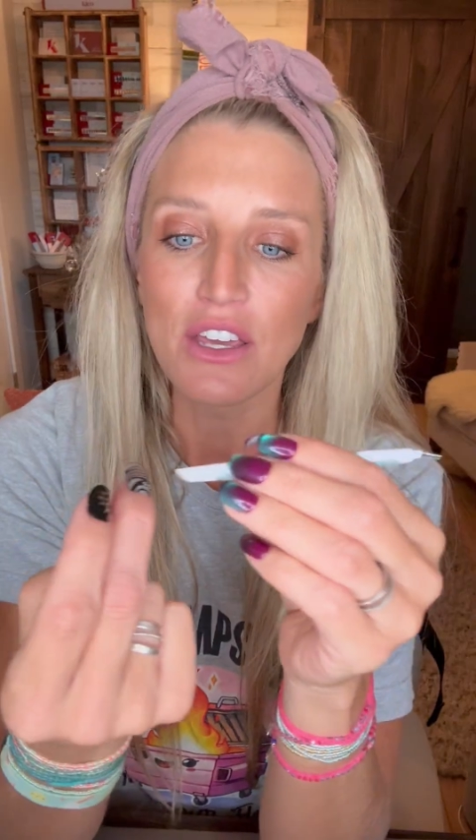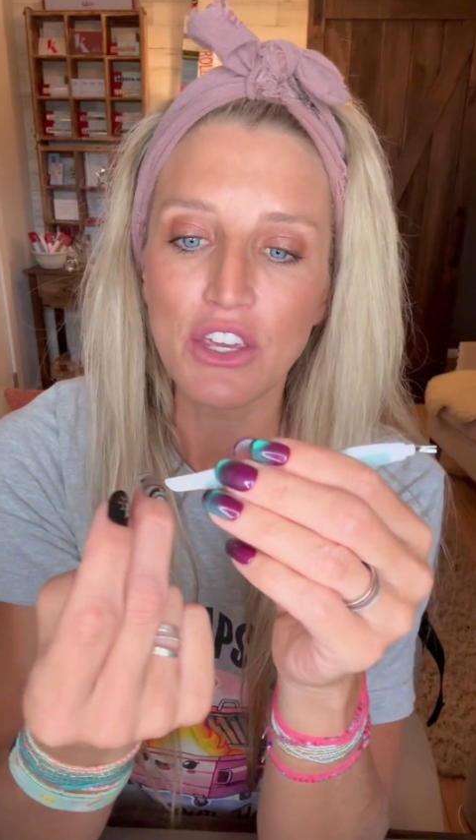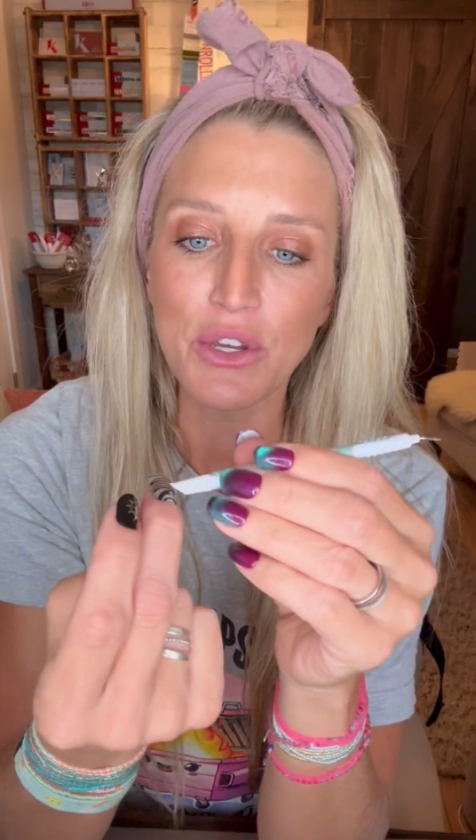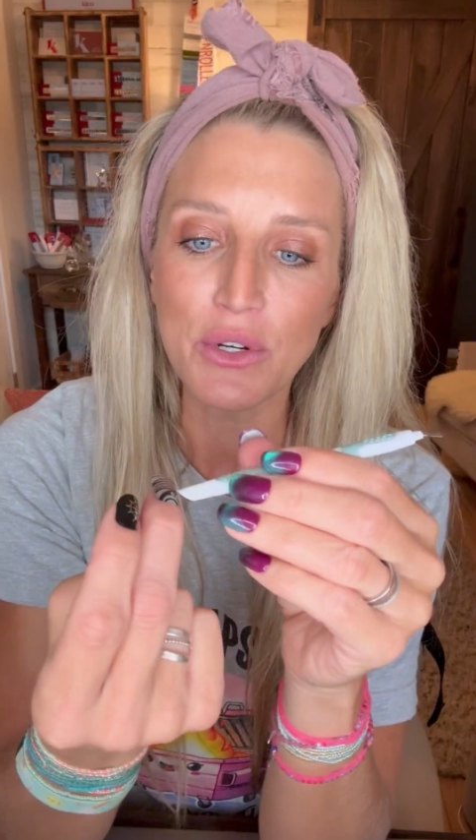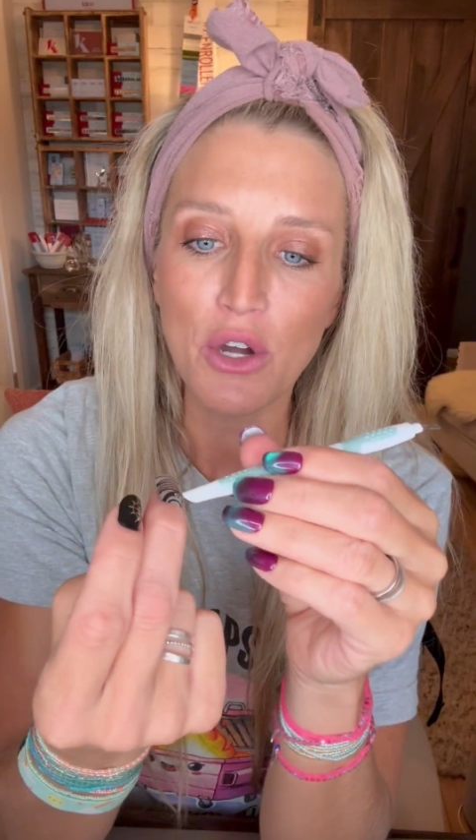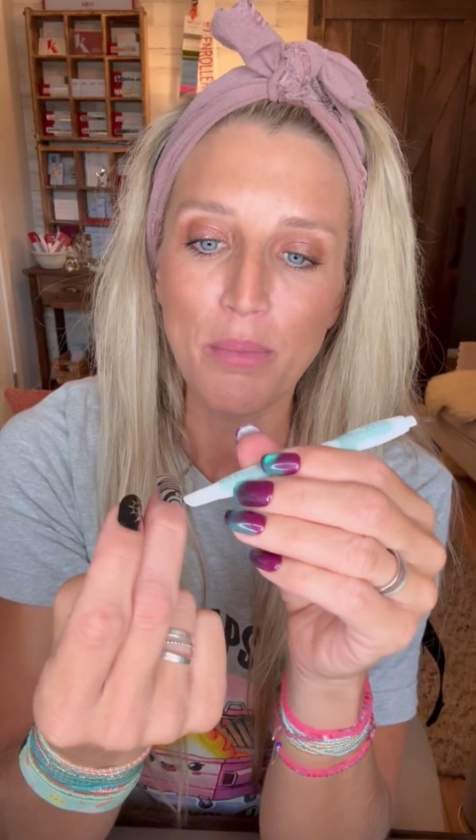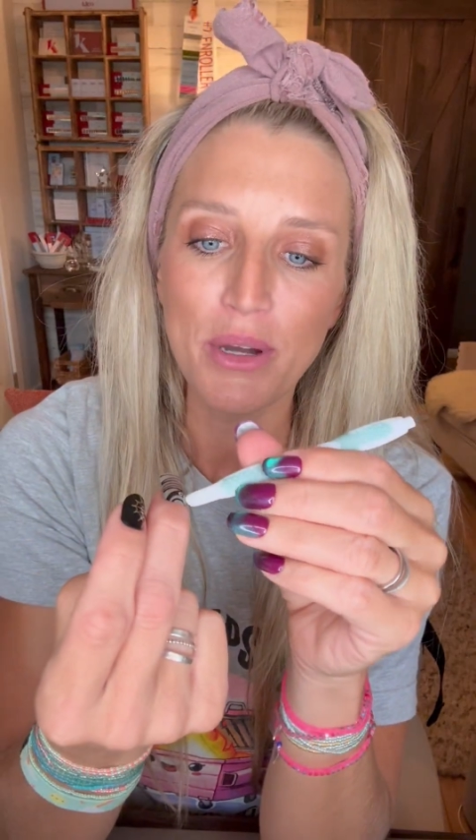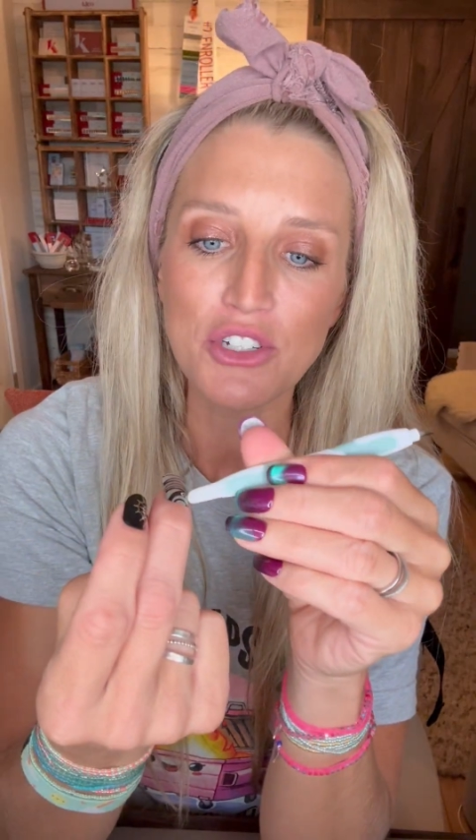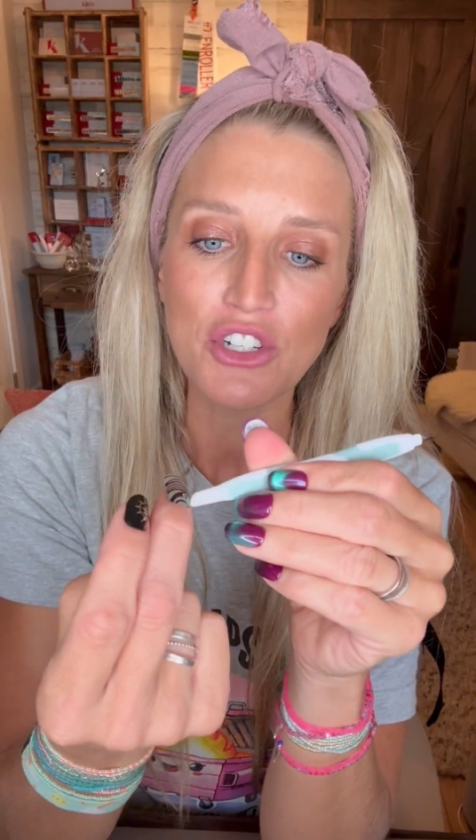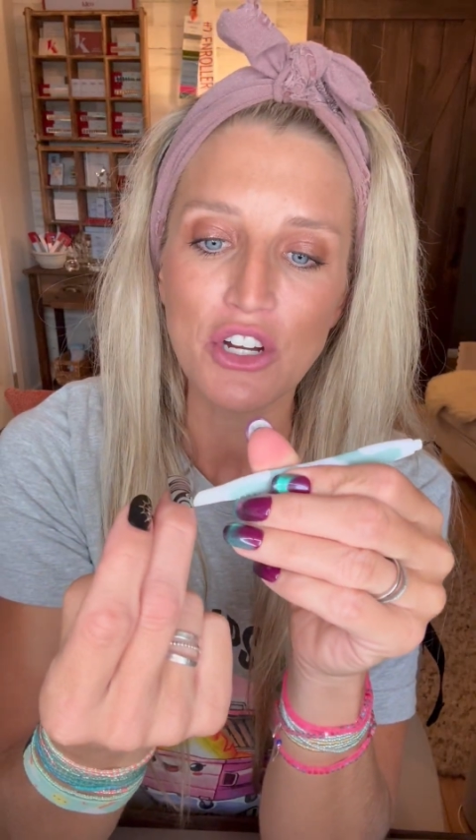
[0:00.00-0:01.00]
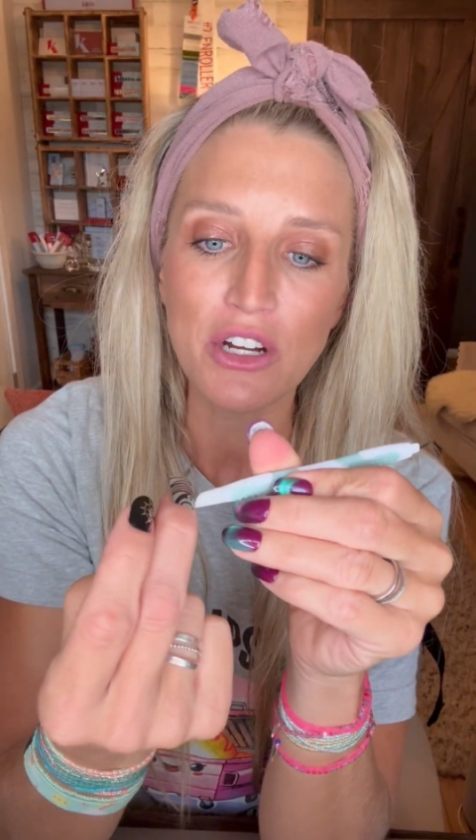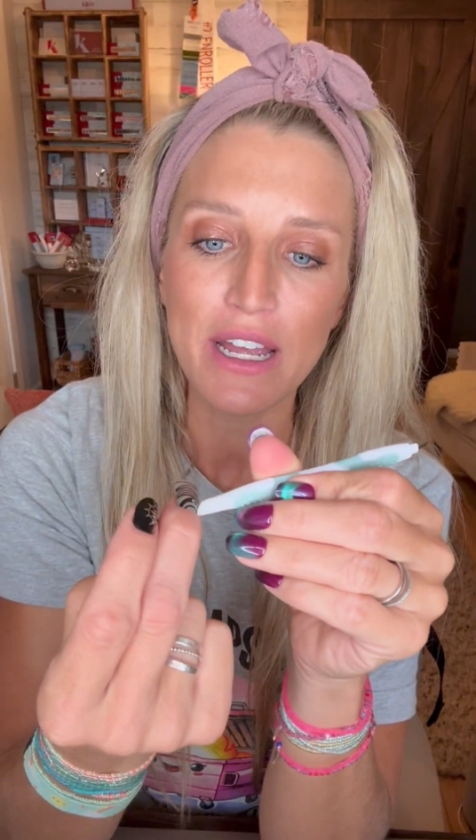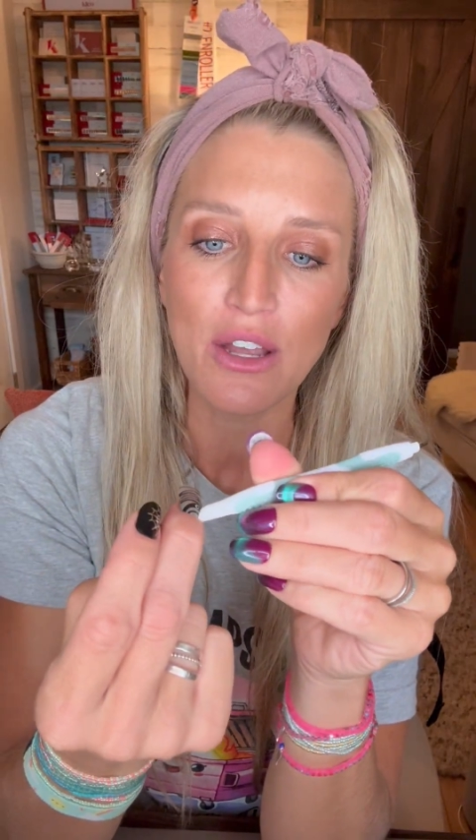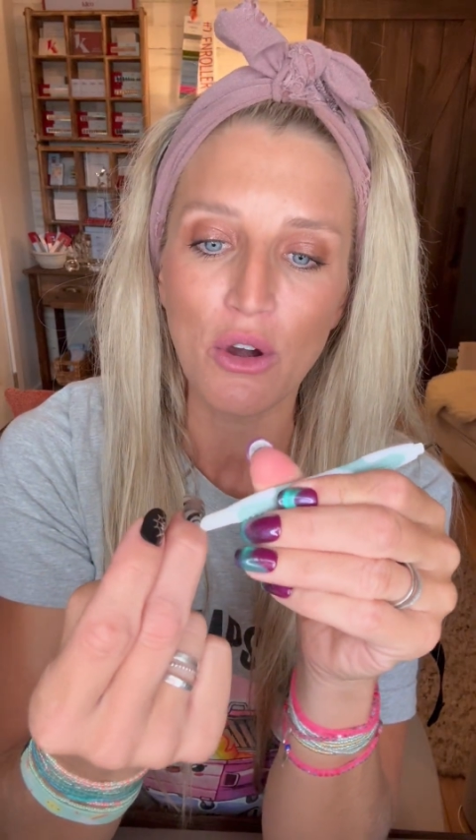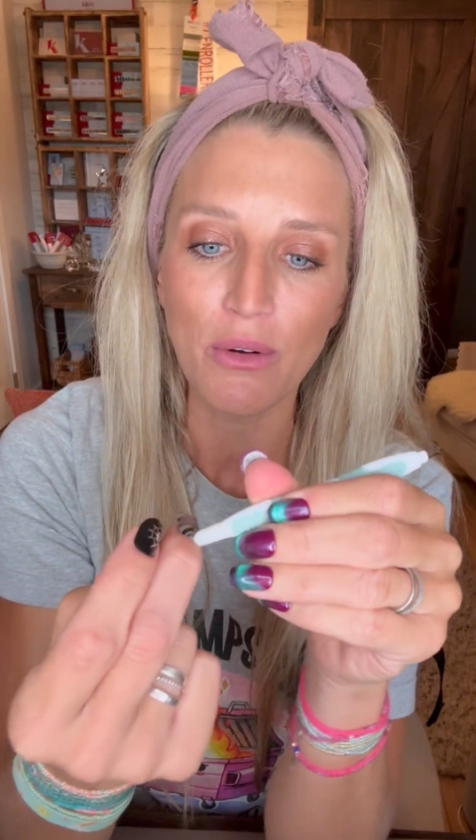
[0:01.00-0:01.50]
cuticle pusher
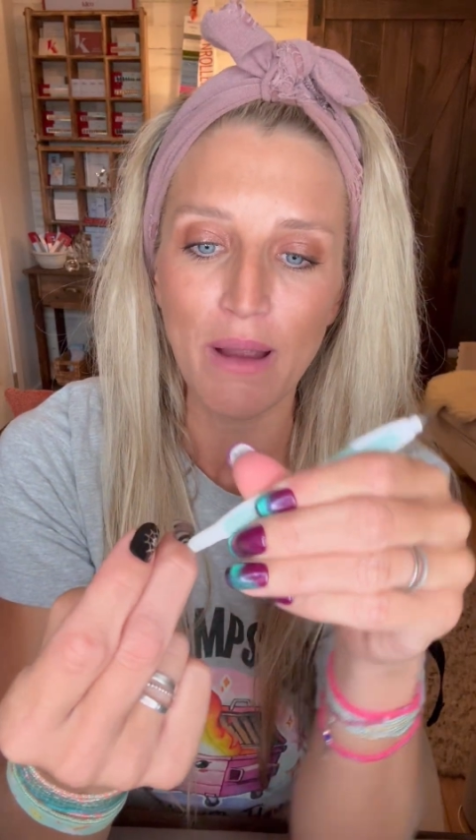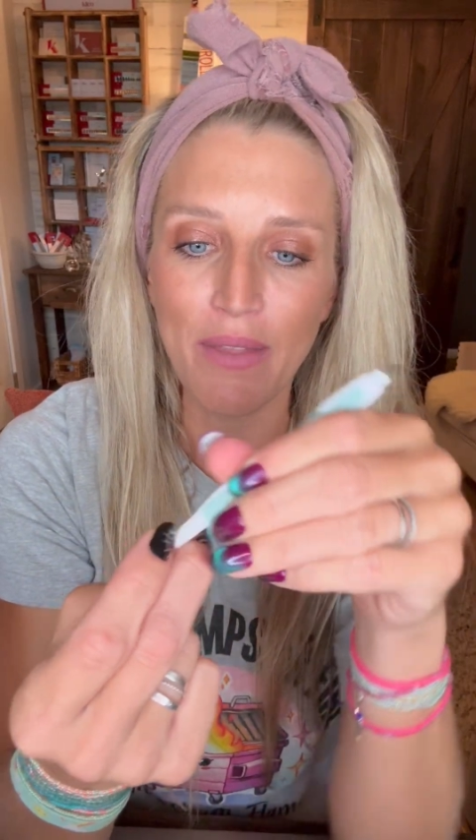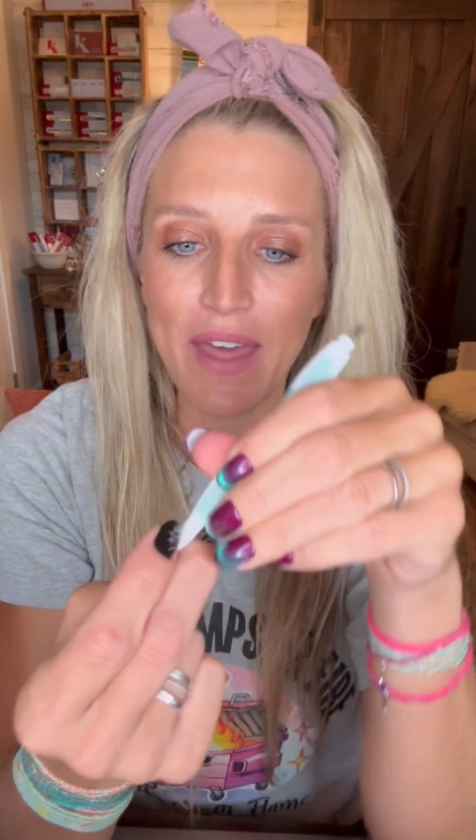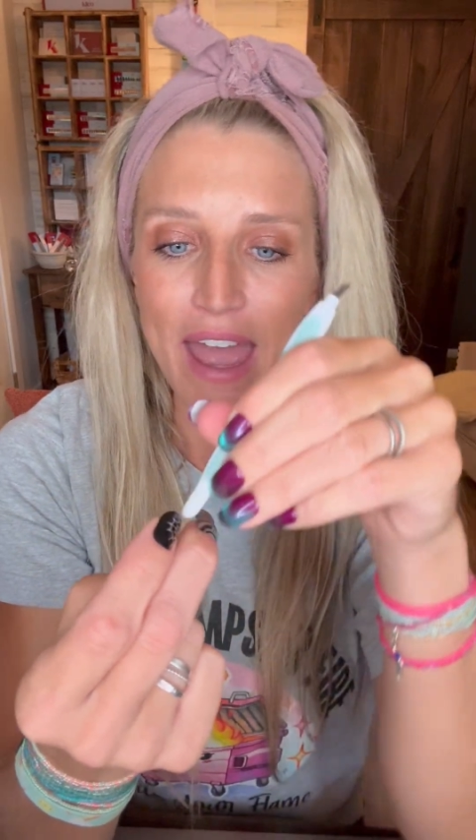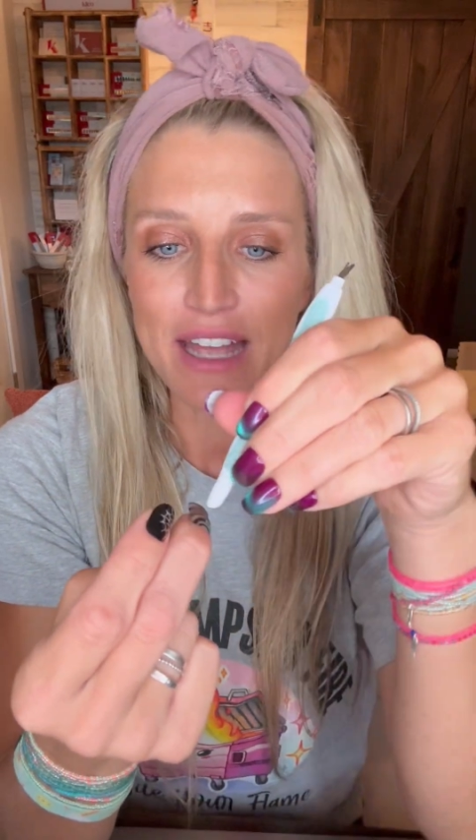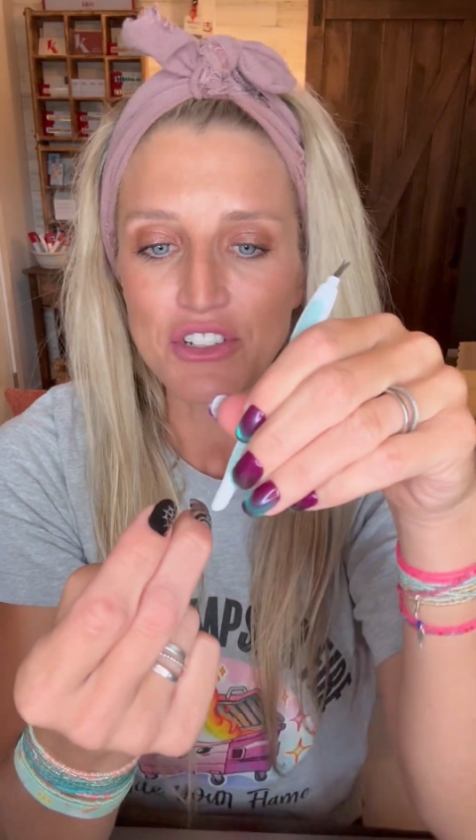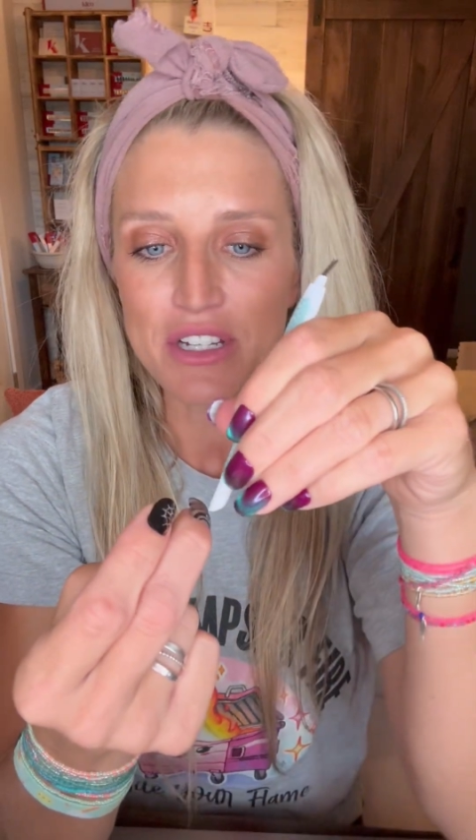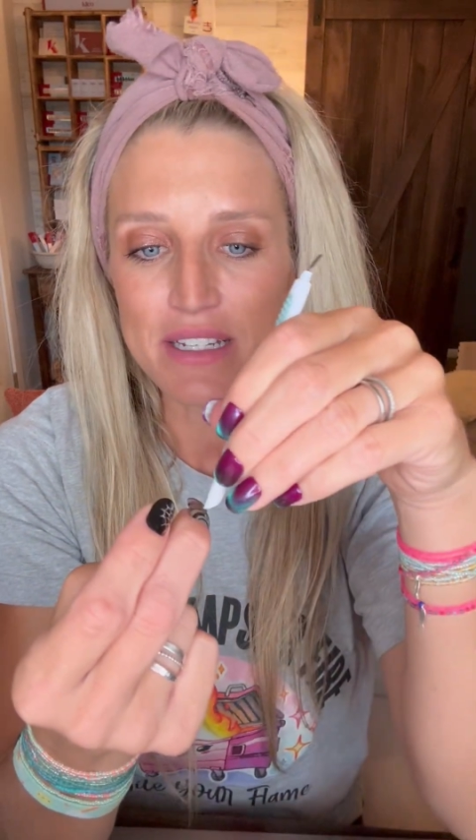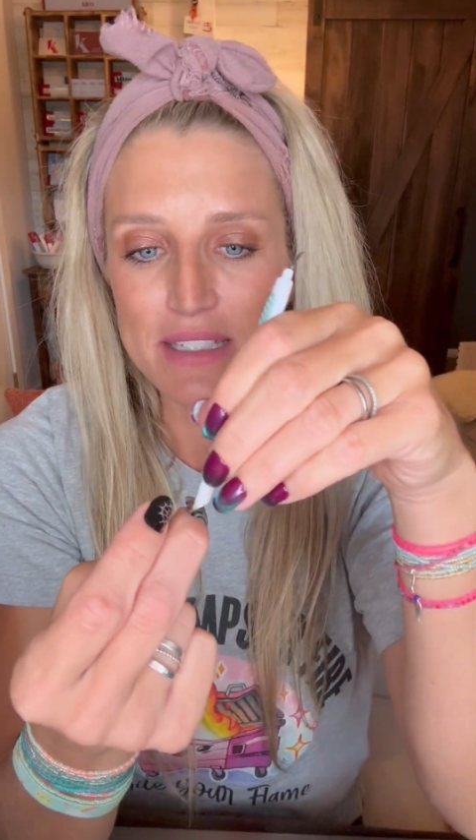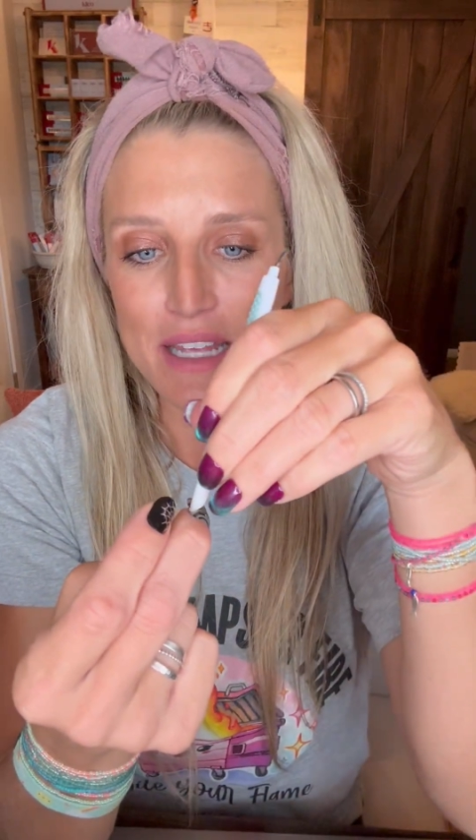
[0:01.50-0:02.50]
and go around the edges